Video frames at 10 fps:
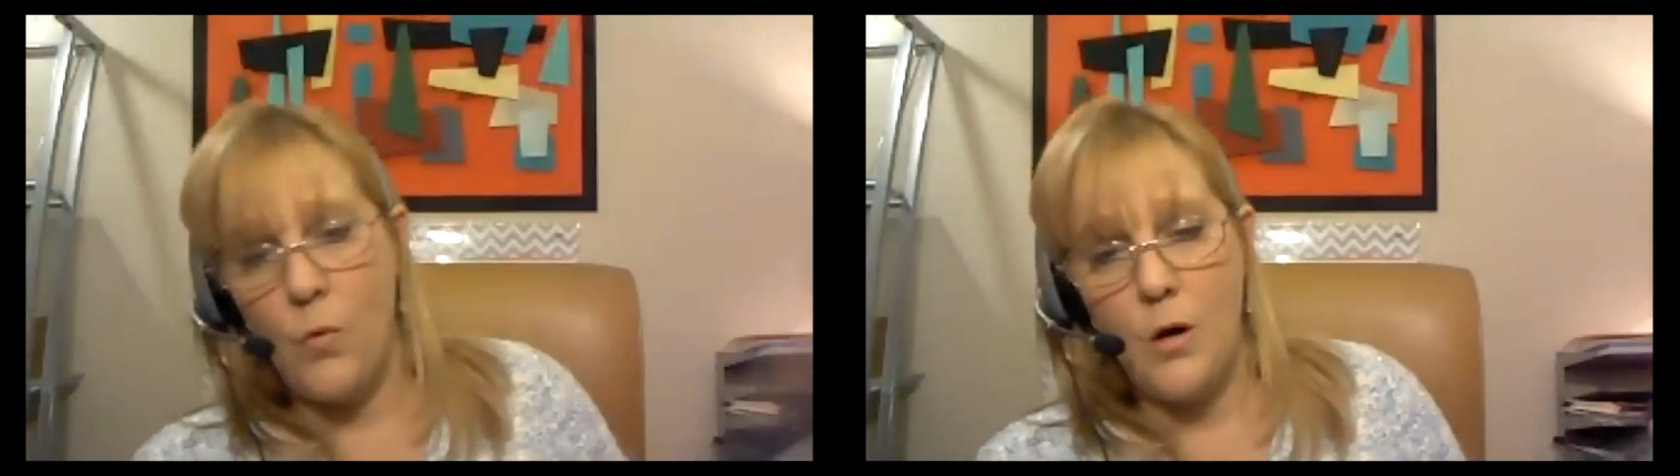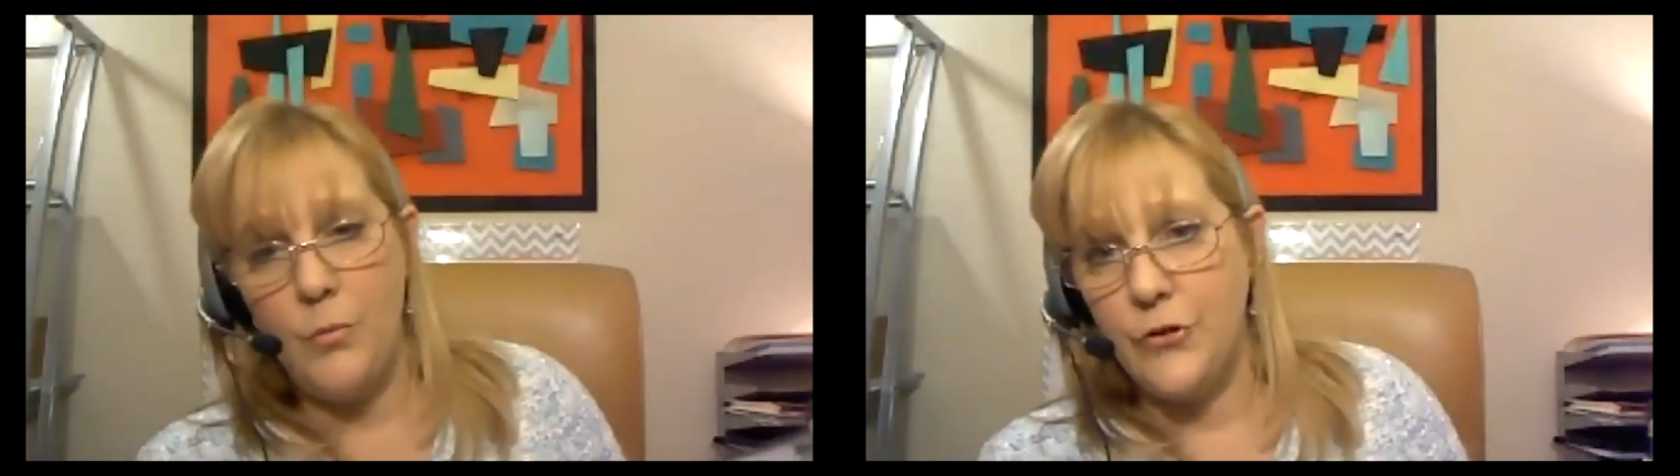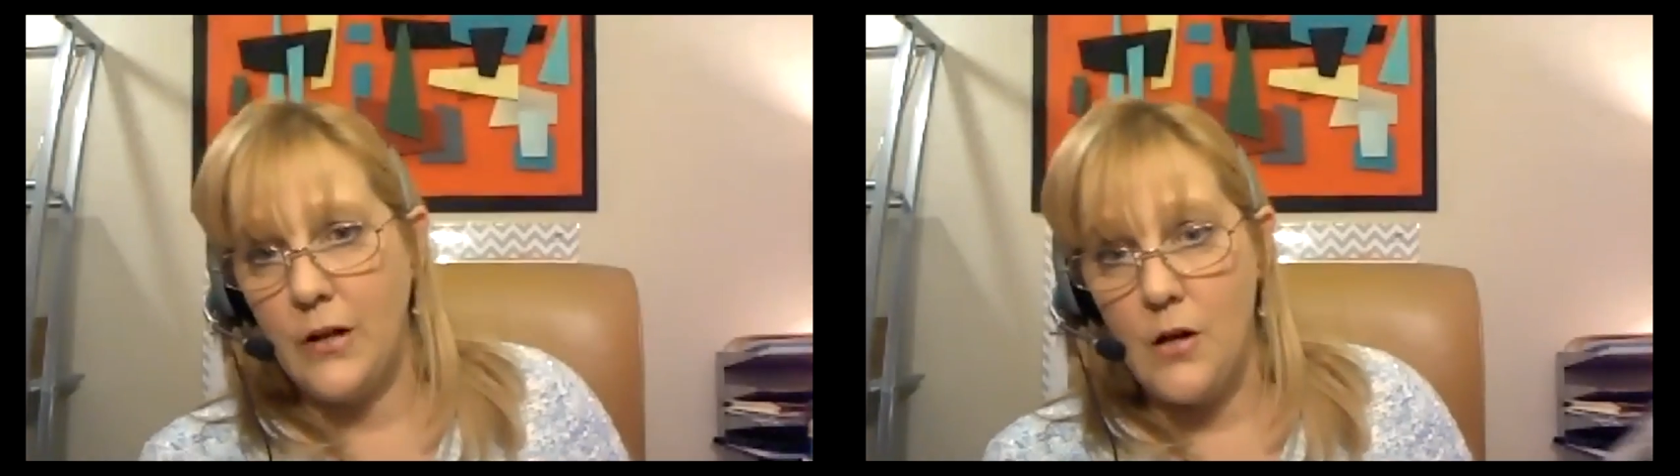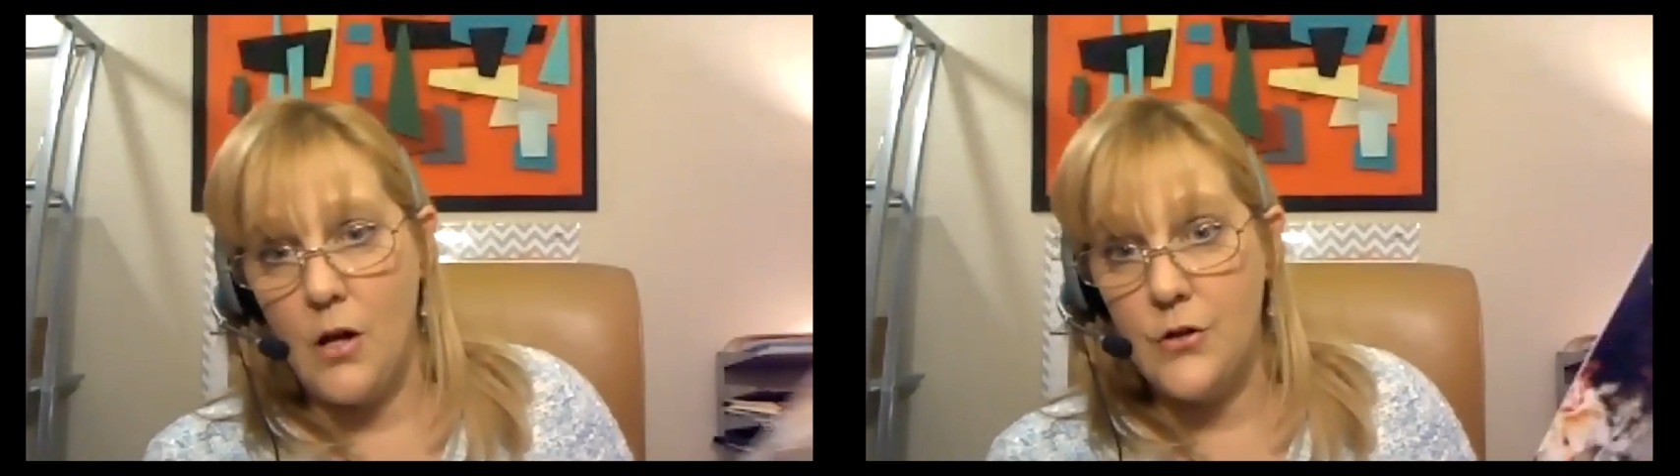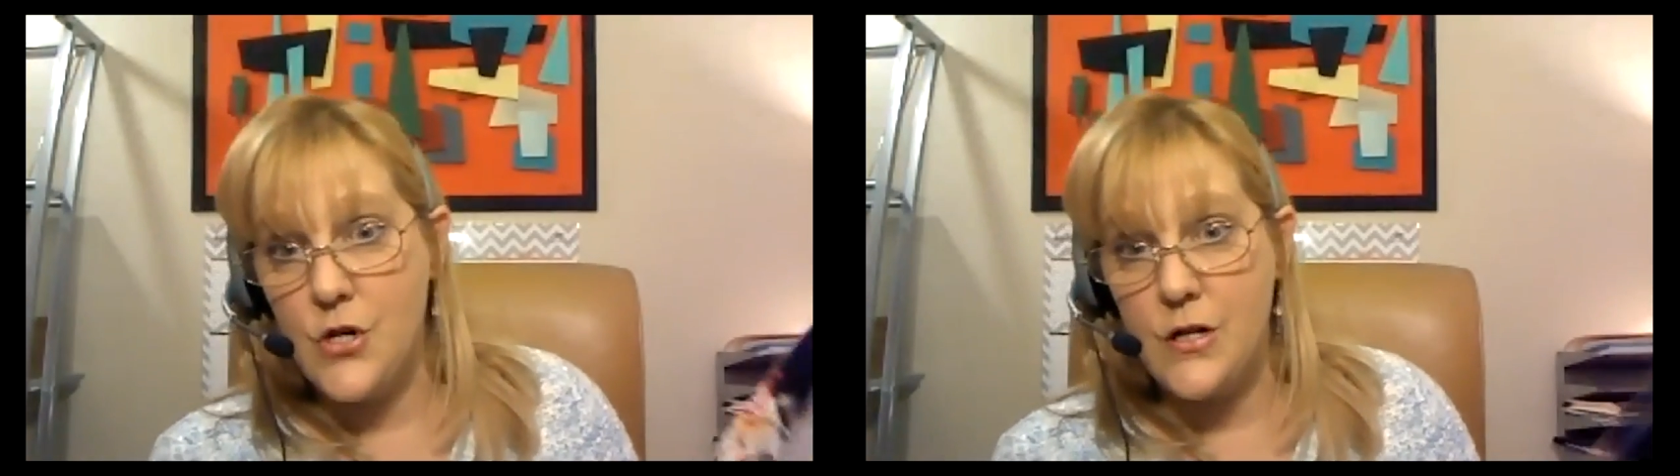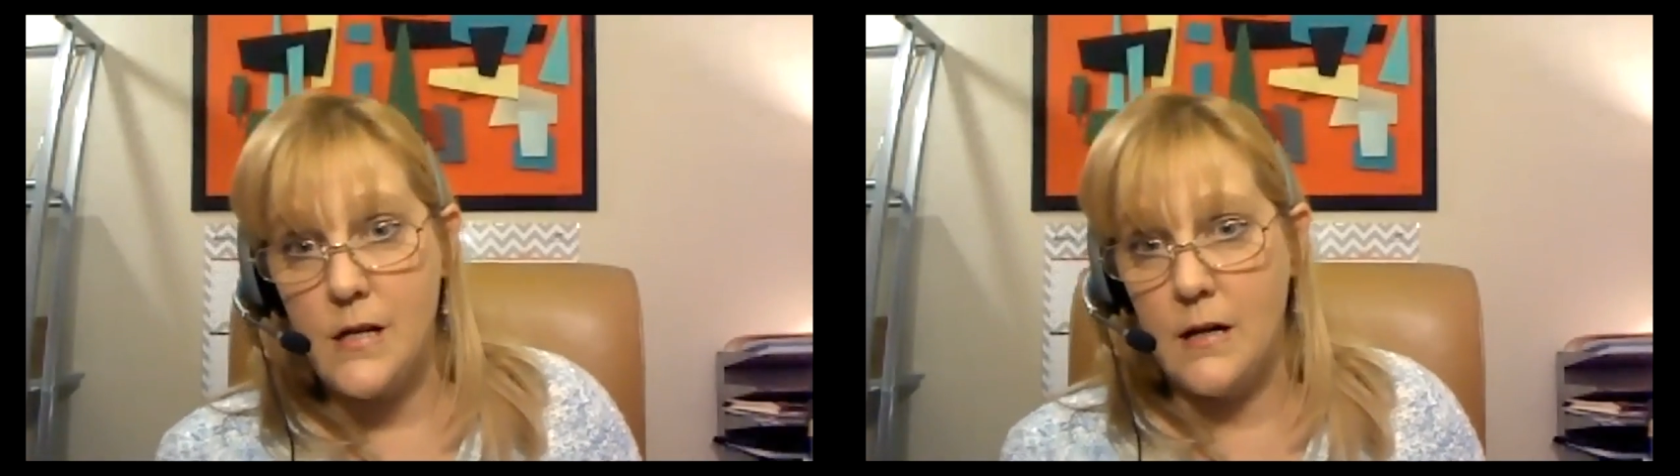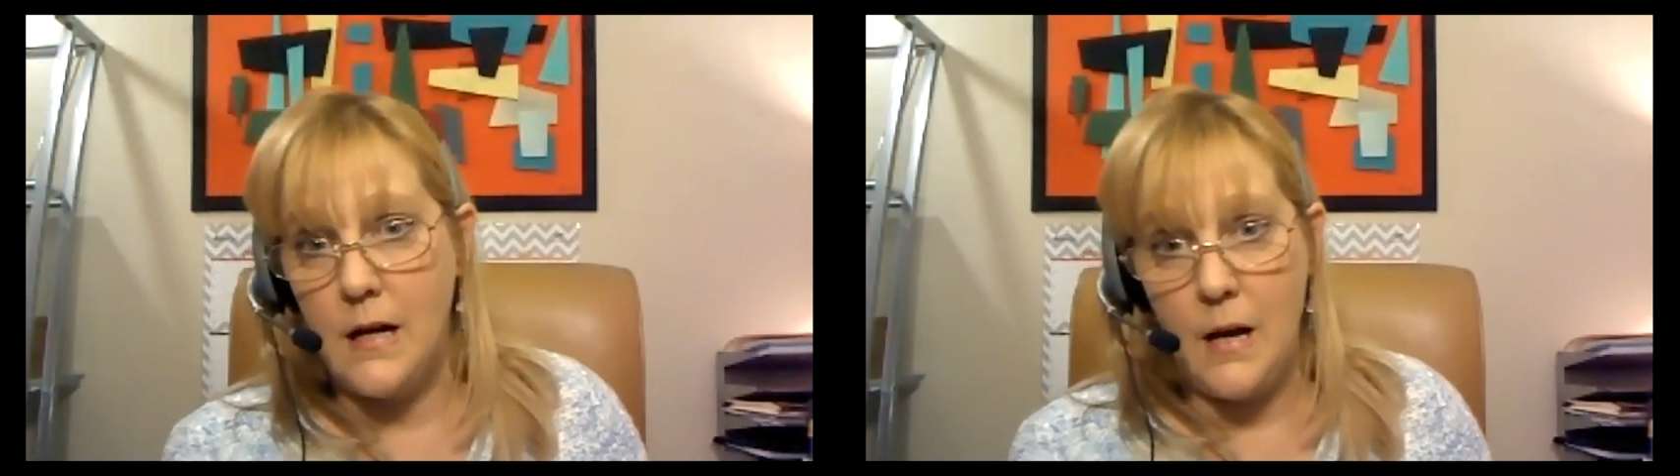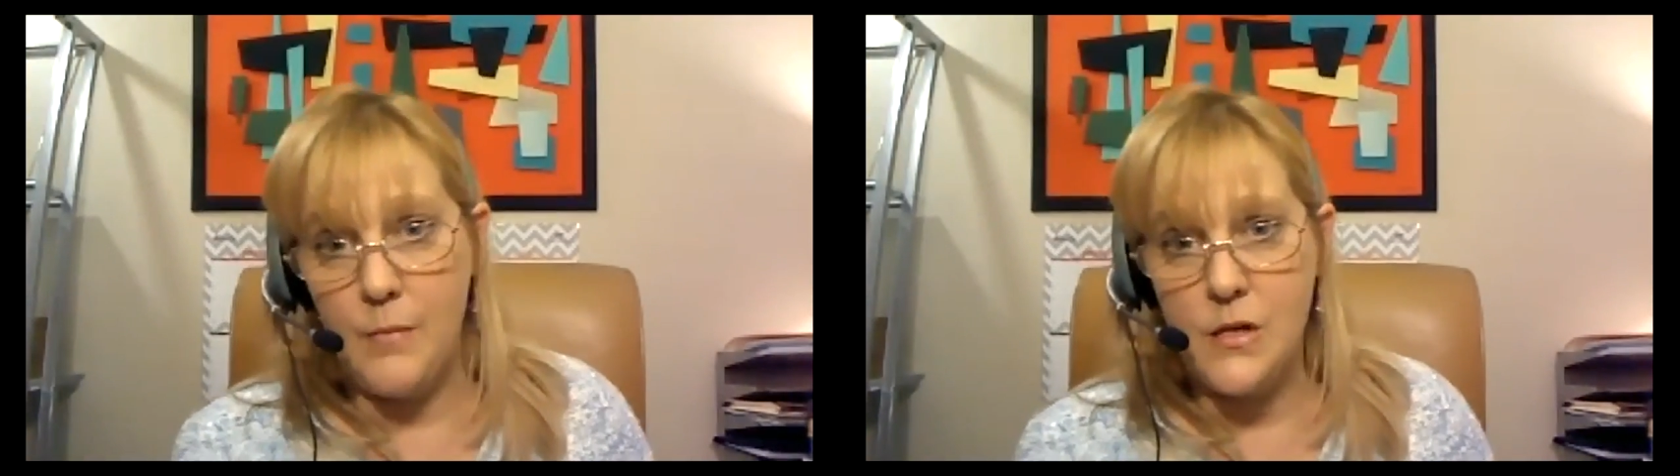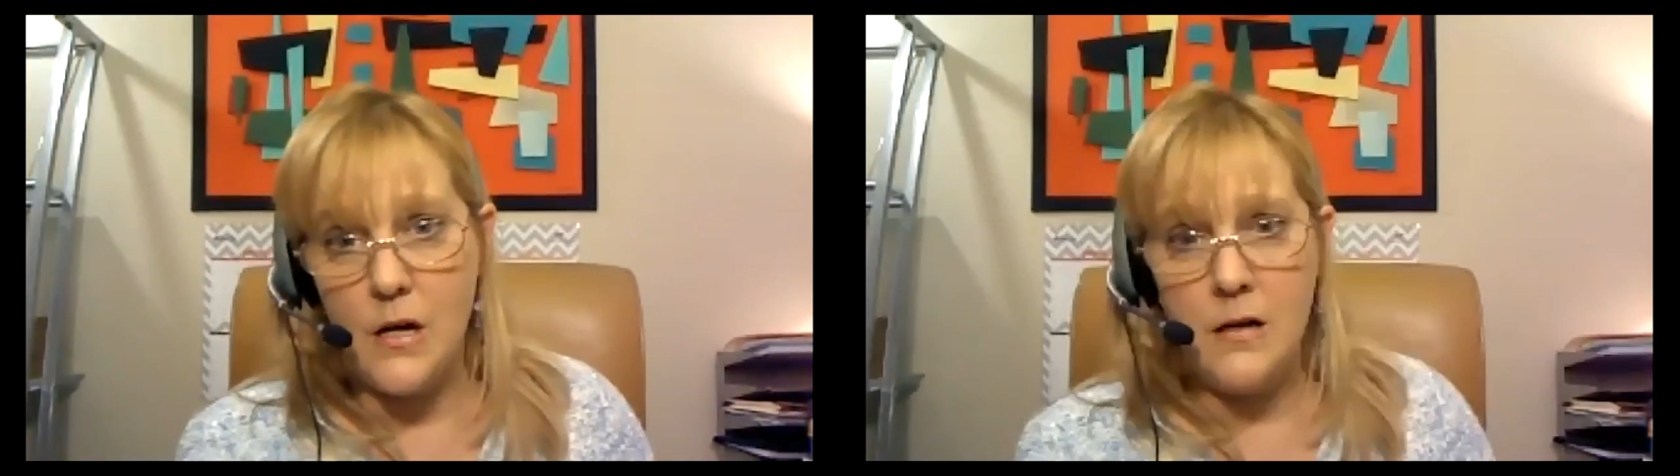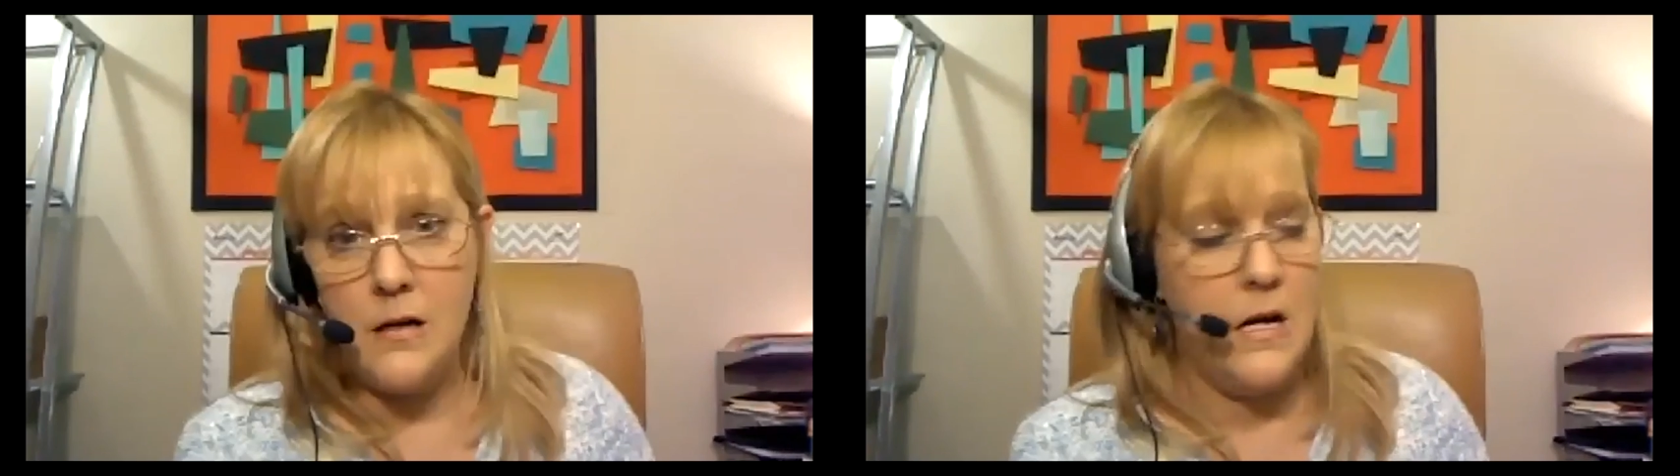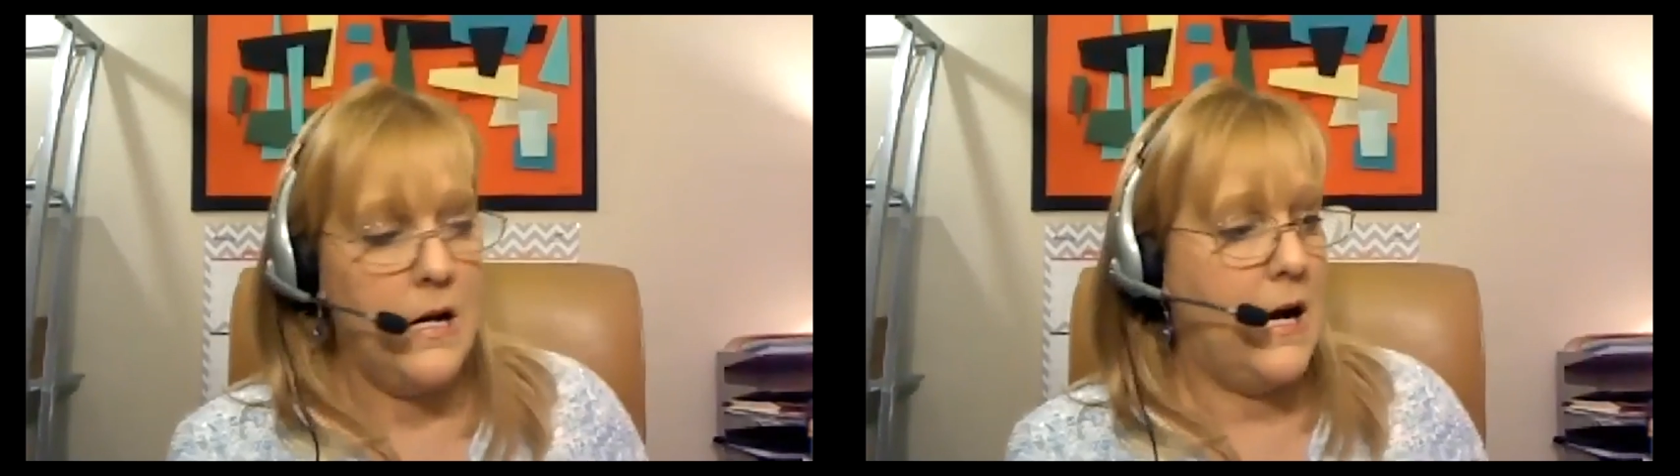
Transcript: wearable technologies into Amazon?